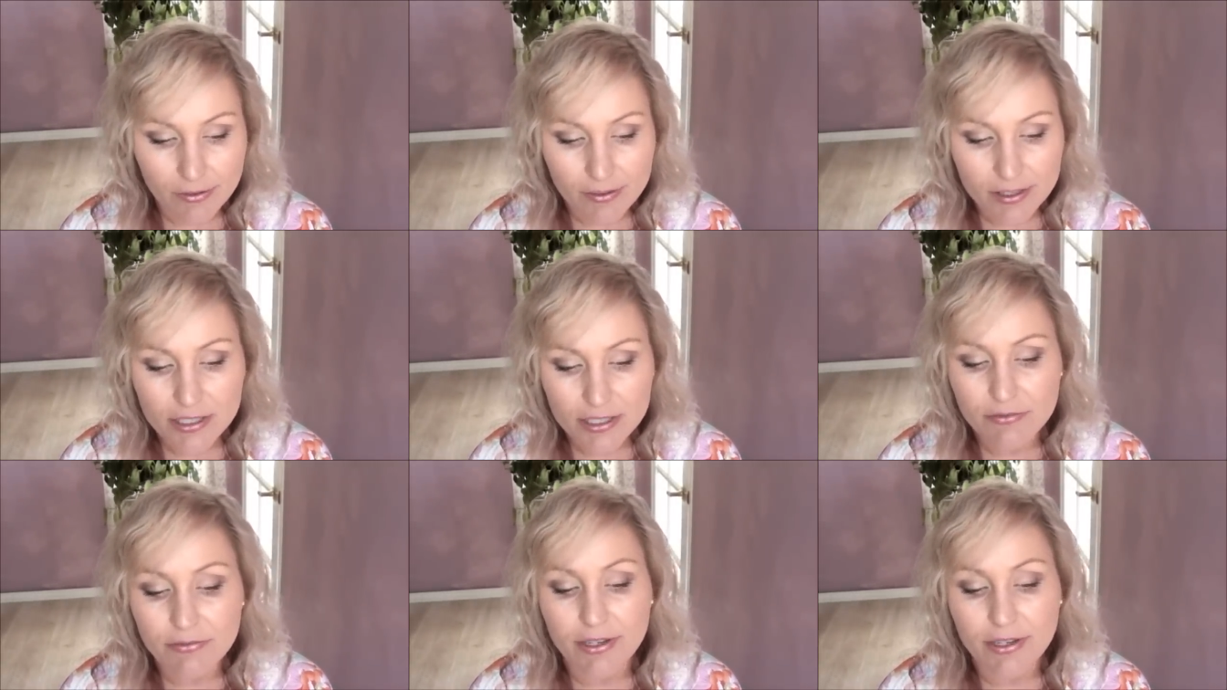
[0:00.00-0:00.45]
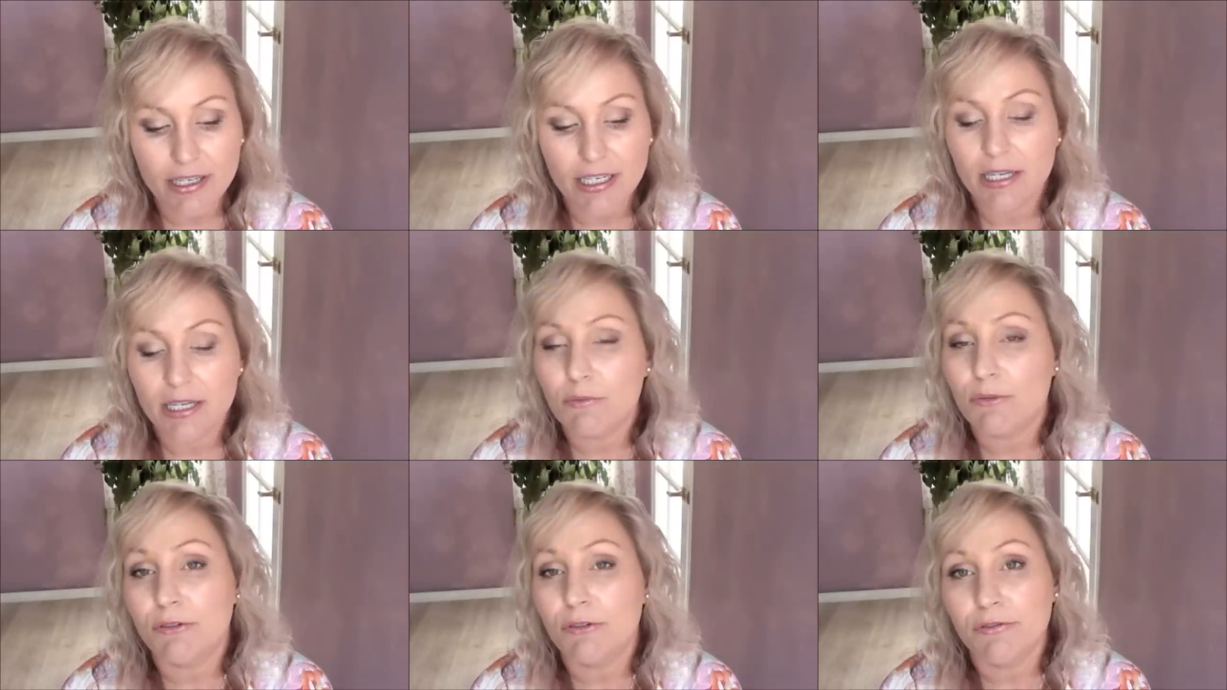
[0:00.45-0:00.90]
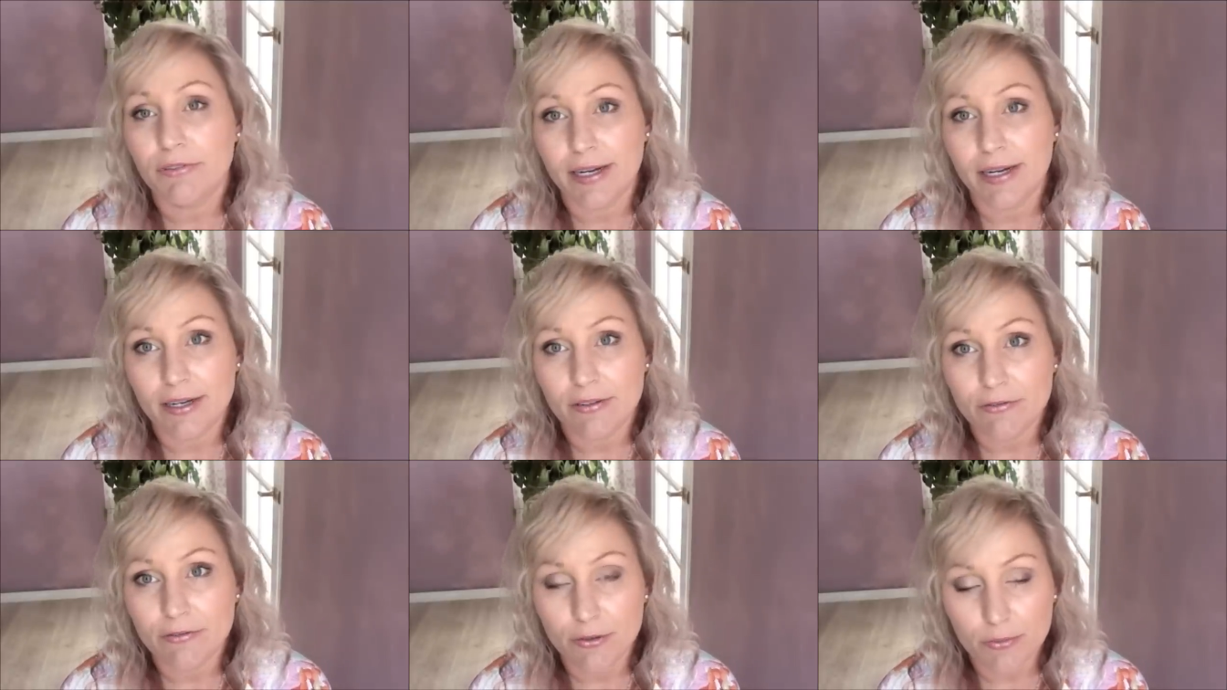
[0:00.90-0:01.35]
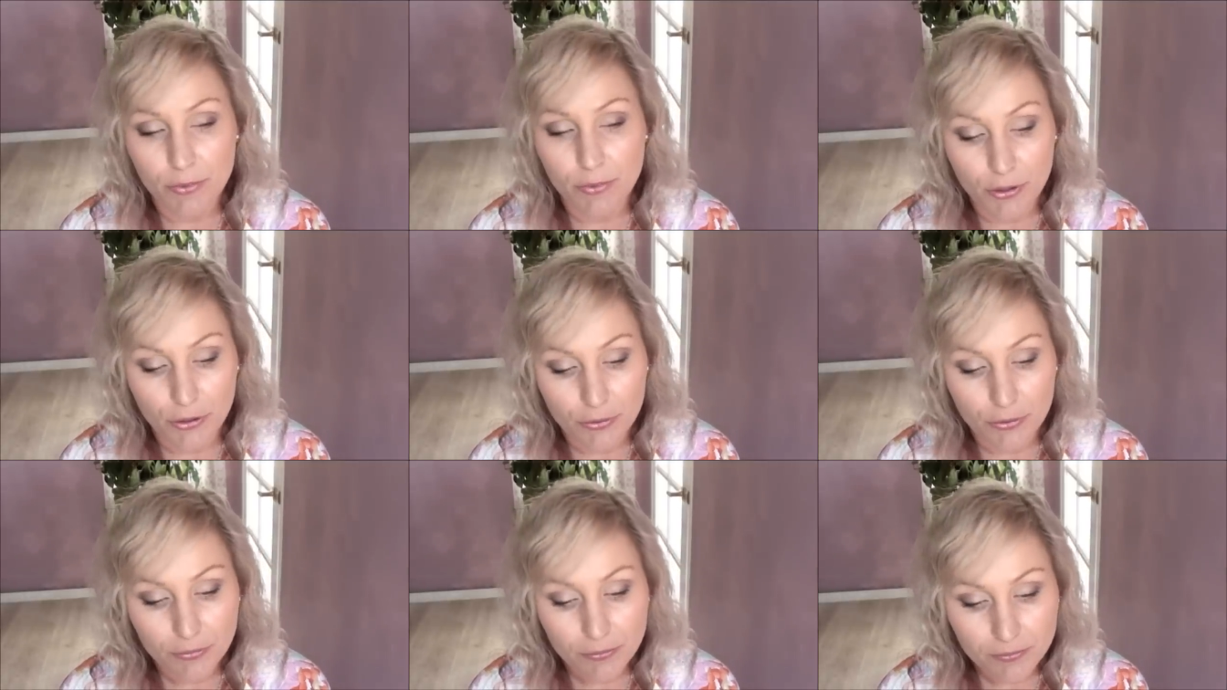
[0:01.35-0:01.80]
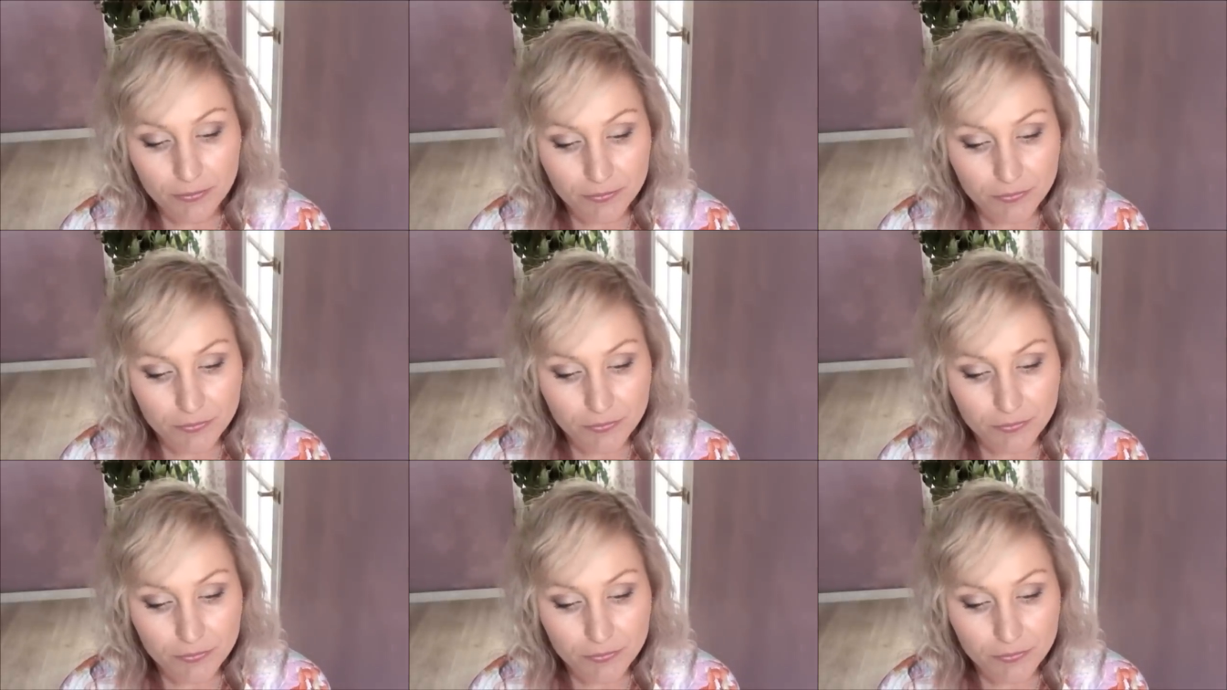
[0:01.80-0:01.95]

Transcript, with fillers: this feeling will fade from you.